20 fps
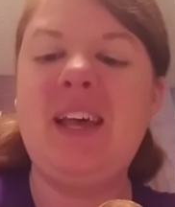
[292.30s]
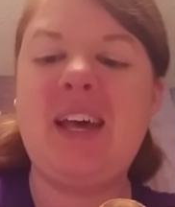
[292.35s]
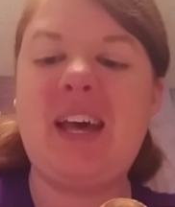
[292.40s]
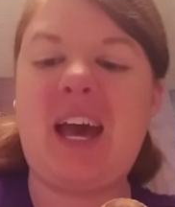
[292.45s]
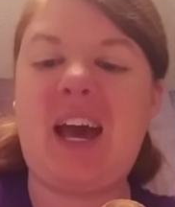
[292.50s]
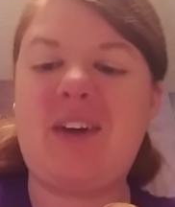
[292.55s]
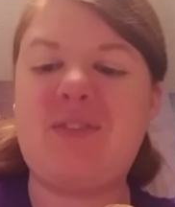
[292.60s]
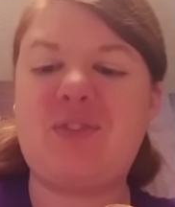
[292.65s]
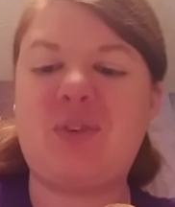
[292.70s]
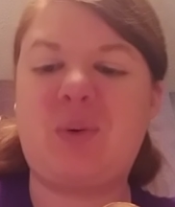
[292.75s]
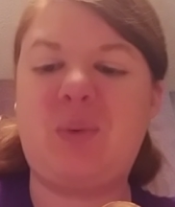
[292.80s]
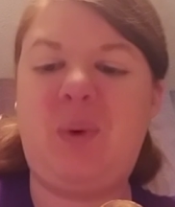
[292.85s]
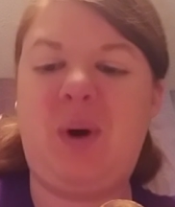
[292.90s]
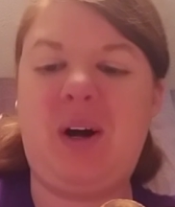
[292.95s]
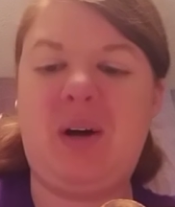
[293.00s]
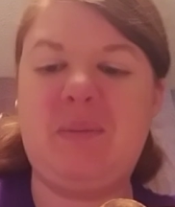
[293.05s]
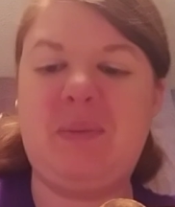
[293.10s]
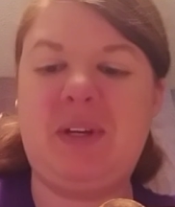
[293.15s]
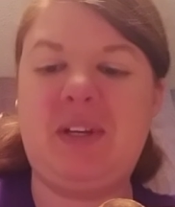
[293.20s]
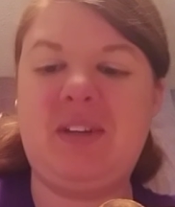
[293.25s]
after a
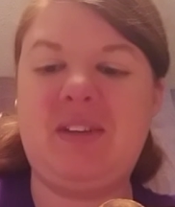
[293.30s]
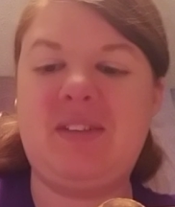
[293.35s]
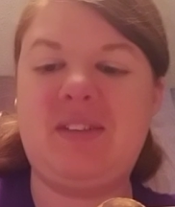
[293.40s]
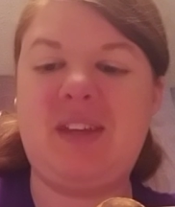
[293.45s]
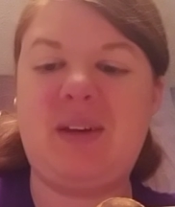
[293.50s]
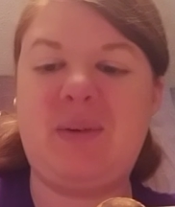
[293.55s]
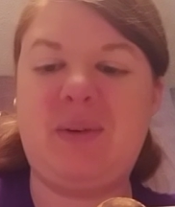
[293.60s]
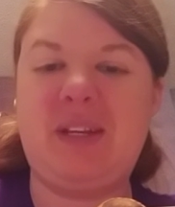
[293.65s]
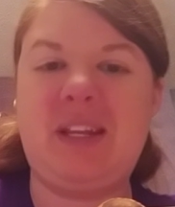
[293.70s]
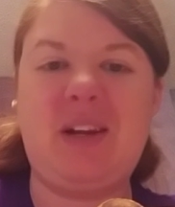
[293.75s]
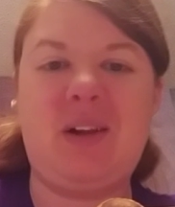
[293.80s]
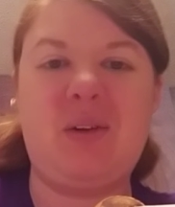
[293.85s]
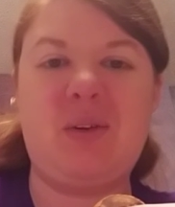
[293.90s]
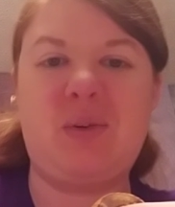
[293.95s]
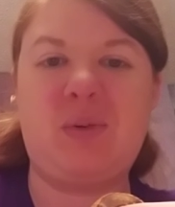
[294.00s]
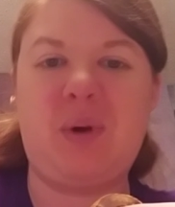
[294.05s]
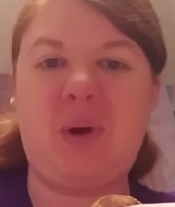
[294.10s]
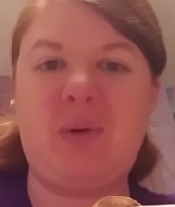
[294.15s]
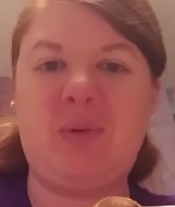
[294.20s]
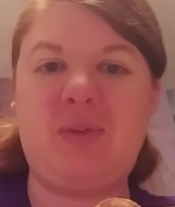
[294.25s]
while because they would get all
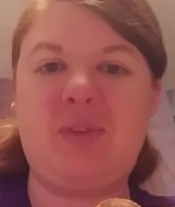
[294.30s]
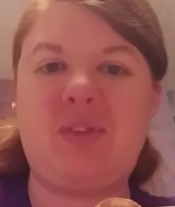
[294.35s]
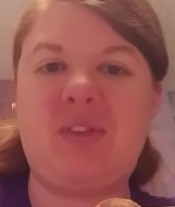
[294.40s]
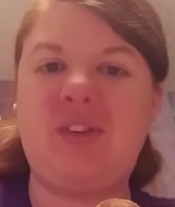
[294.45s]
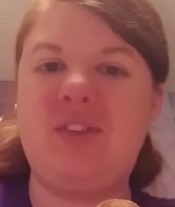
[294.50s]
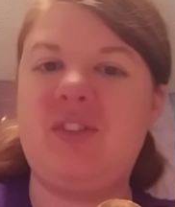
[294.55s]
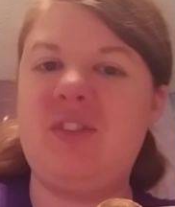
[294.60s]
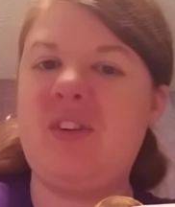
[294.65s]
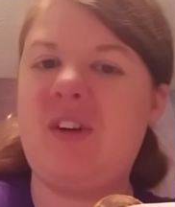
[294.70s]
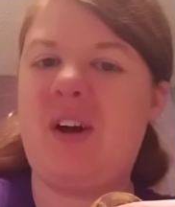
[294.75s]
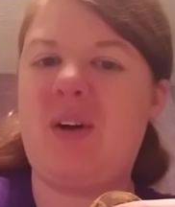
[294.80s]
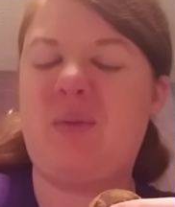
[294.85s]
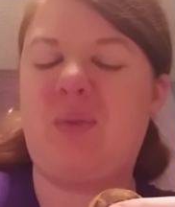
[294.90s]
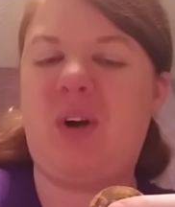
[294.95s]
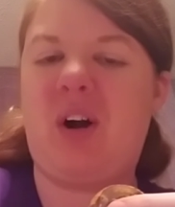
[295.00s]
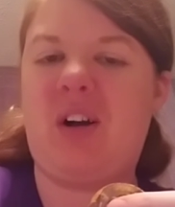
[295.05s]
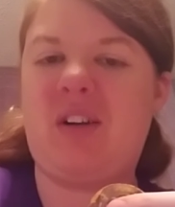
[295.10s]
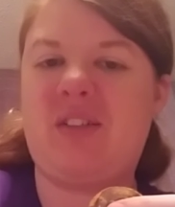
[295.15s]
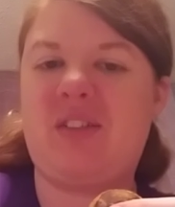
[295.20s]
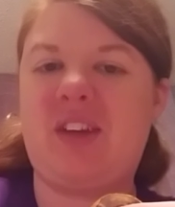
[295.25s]
gross. Because you know how
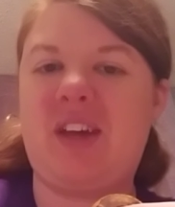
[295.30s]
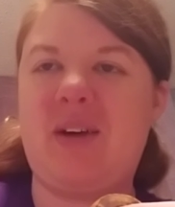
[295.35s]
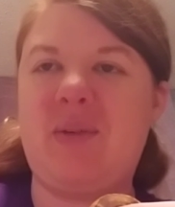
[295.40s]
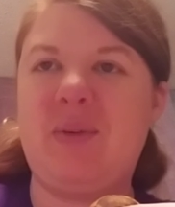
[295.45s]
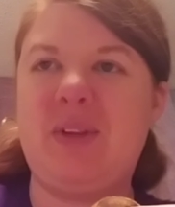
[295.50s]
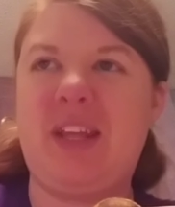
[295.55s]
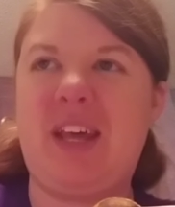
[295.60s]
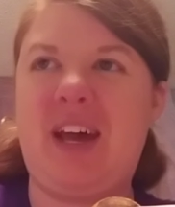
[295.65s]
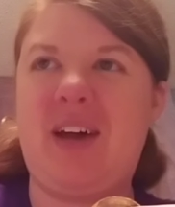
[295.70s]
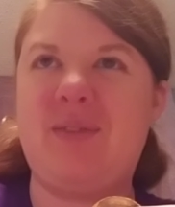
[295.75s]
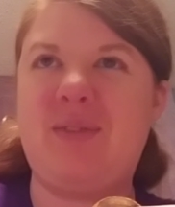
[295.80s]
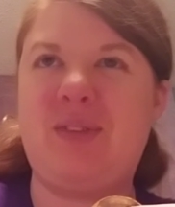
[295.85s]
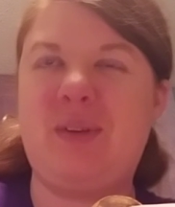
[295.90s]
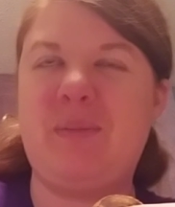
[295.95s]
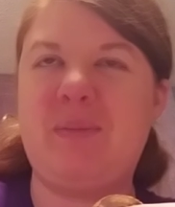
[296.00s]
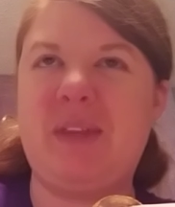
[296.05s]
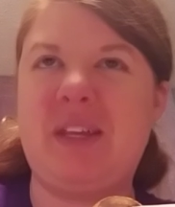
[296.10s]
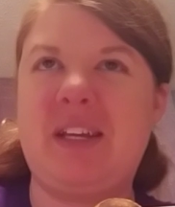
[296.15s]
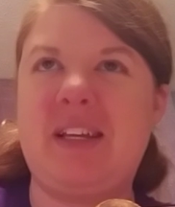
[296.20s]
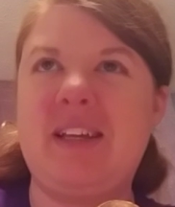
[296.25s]
rocks get when they have
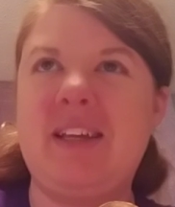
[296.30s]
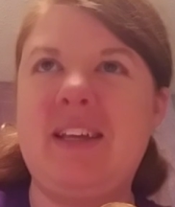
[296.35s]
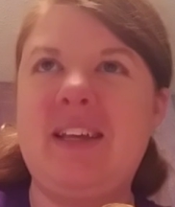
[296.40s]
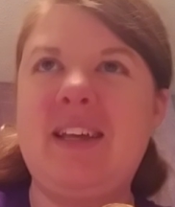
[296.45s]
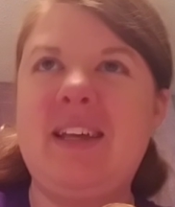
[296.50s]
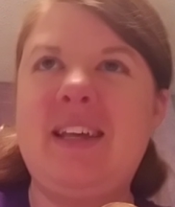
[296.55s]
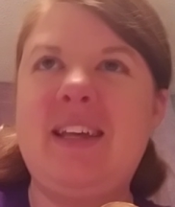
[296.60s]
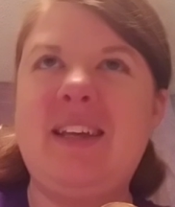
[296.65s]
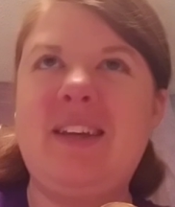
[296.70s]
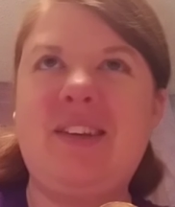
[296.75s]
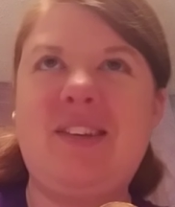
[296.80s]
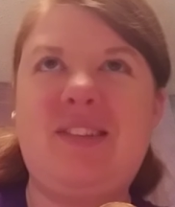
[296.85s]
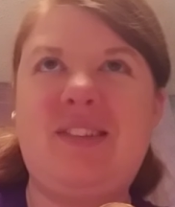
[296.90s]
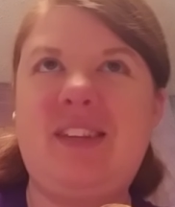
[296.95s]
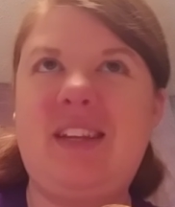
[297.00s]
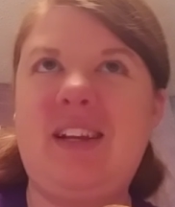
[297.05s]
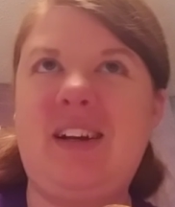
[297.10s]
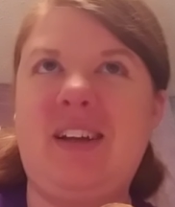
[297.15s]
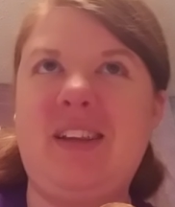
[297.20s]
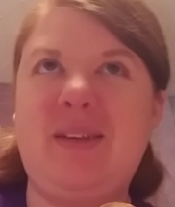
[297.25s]
something
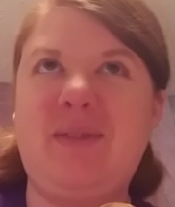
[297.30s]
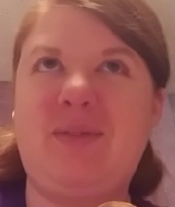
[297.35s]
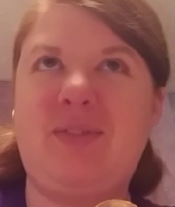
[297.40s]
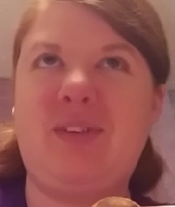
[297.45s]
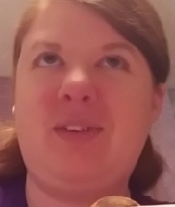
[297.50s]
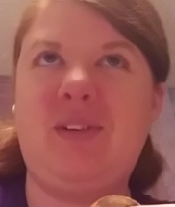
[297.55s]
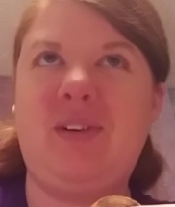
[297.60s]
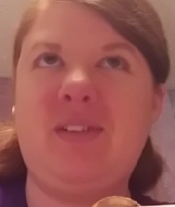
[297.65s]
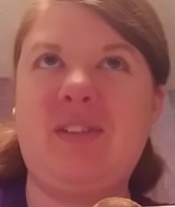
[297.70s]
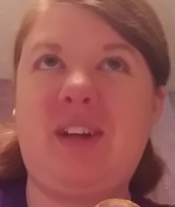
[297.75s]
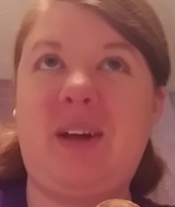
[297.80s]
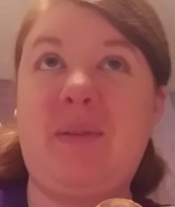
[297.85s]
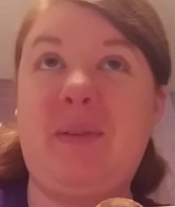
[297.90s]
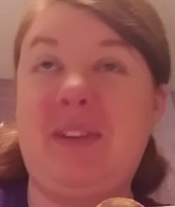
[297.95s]
sitting on them for a long time,